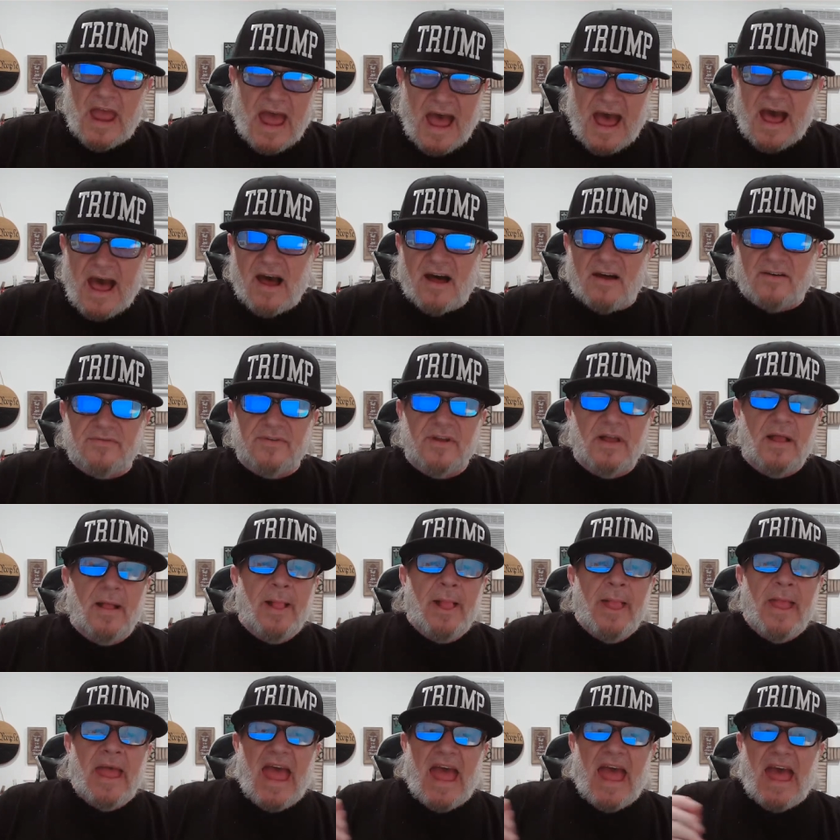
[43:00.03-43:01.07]
have
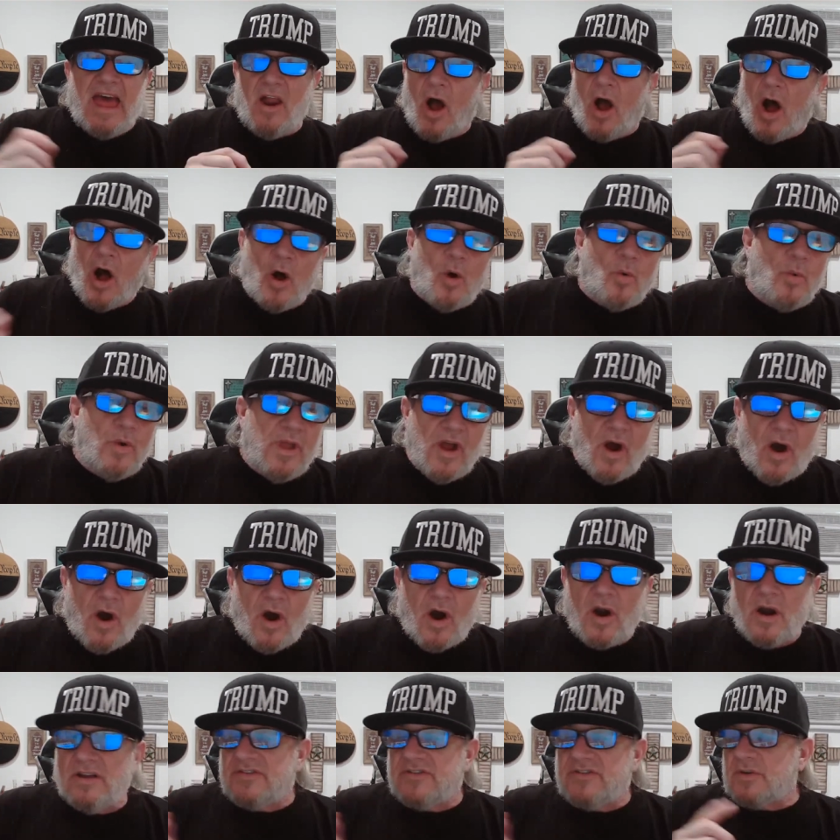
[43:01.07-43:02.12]
and all we
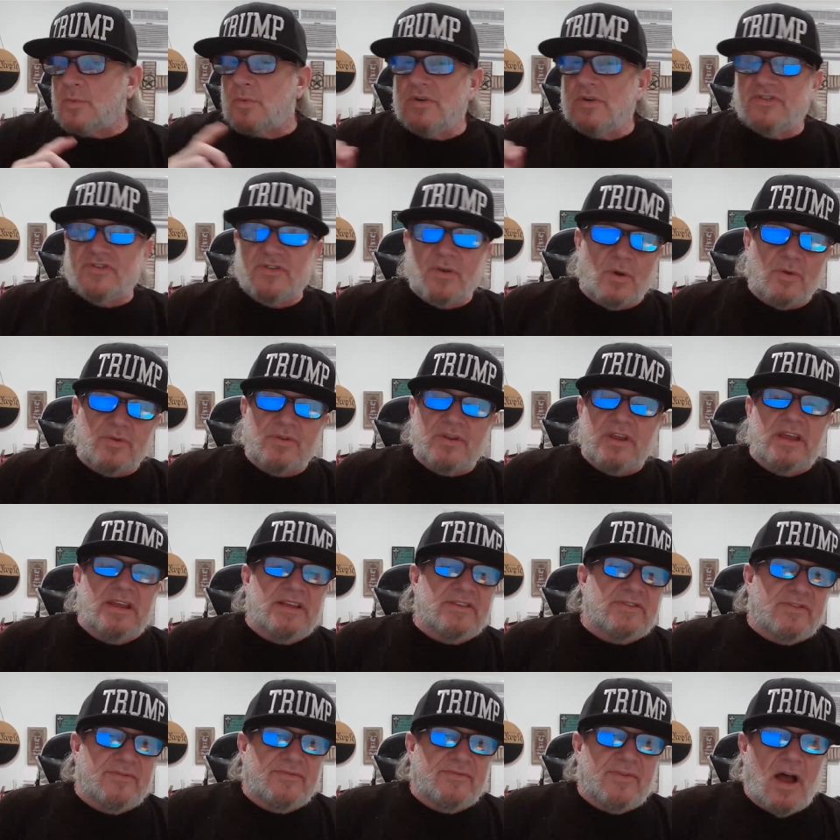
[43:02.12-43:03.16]
are is a result of
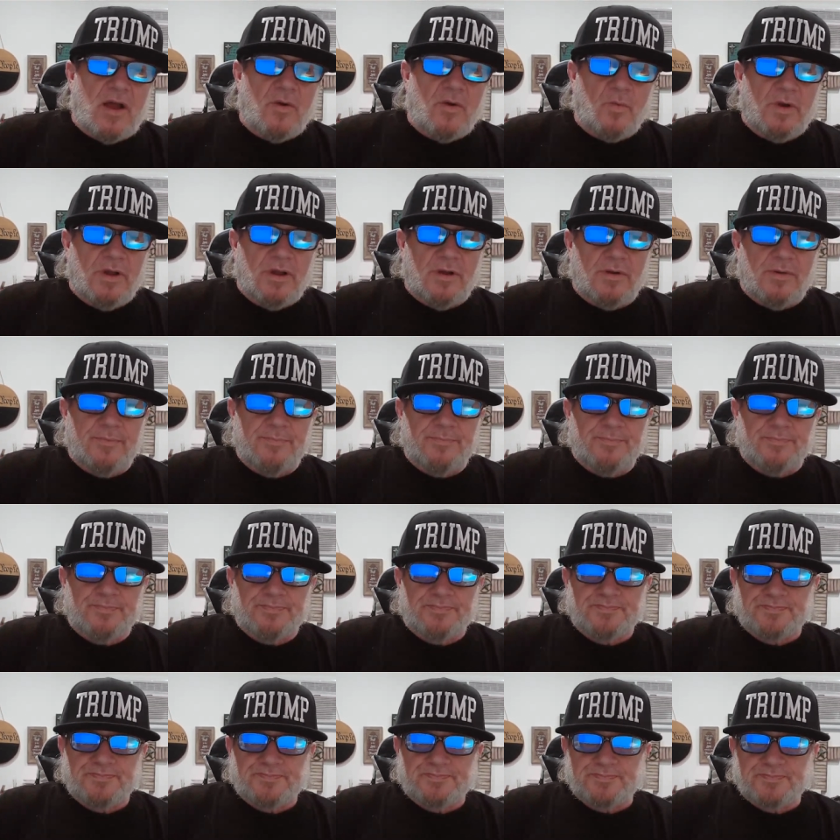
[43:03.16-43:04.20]
His divine will.
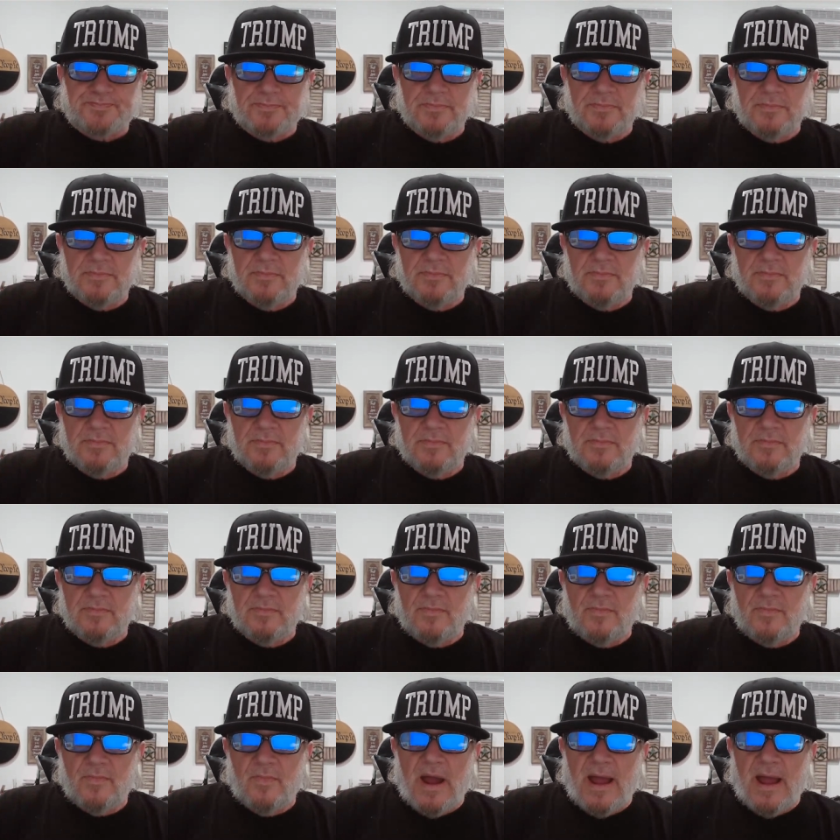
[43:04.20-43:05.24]

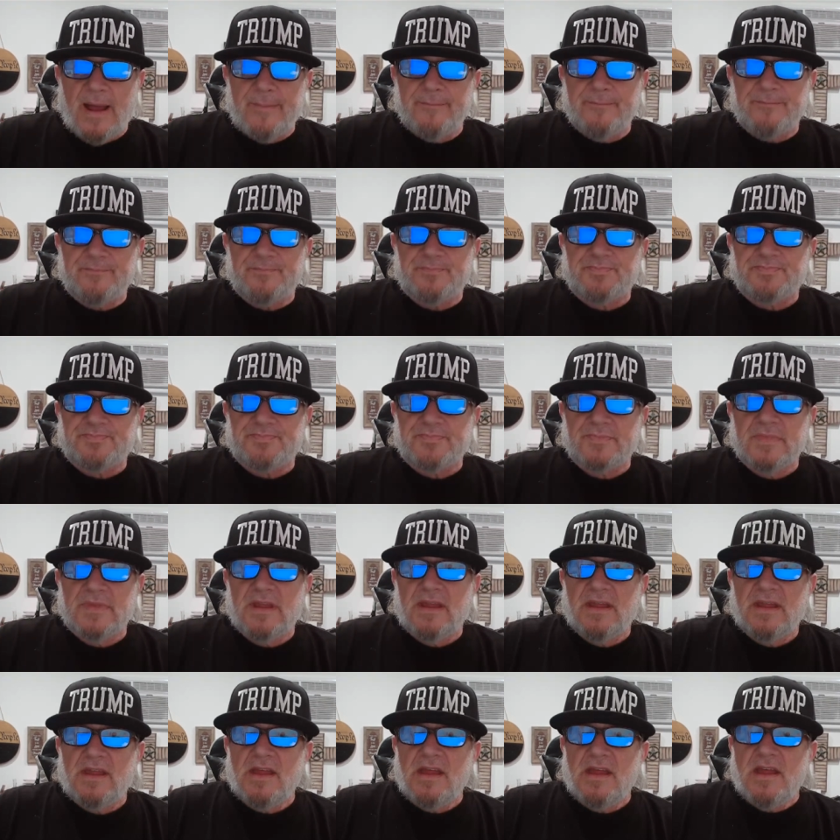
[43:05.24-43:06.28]
Right.
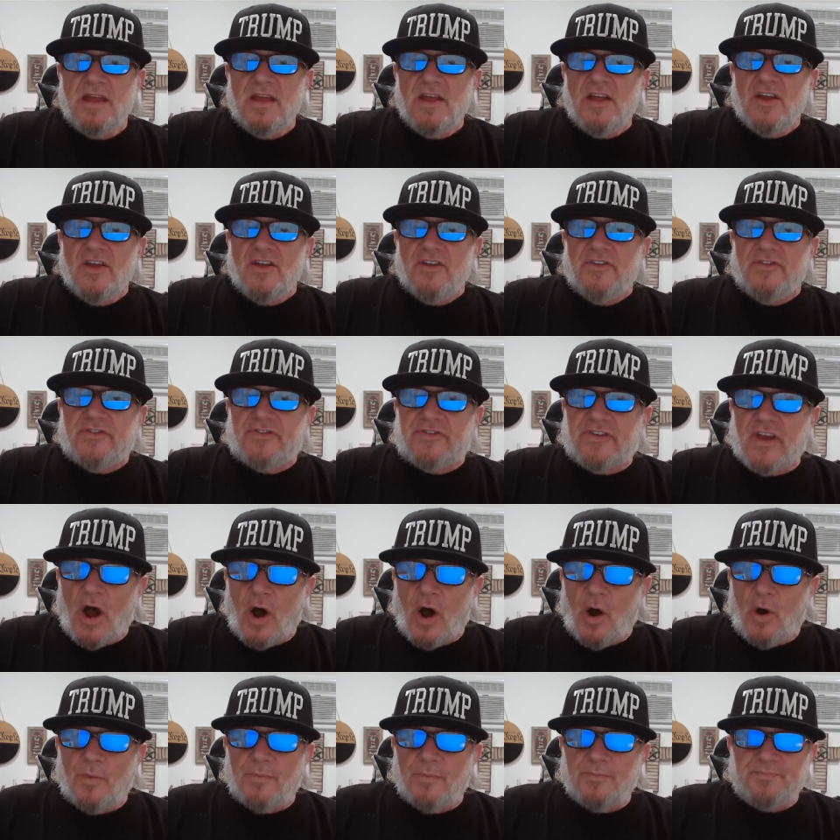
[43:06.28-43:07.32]

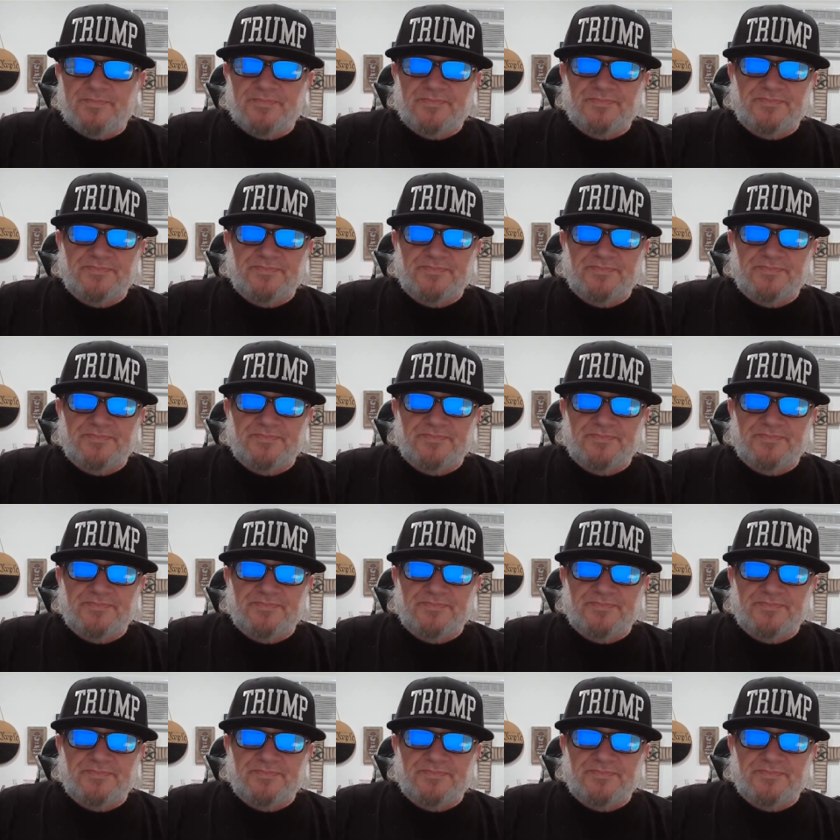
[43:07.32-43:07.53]
So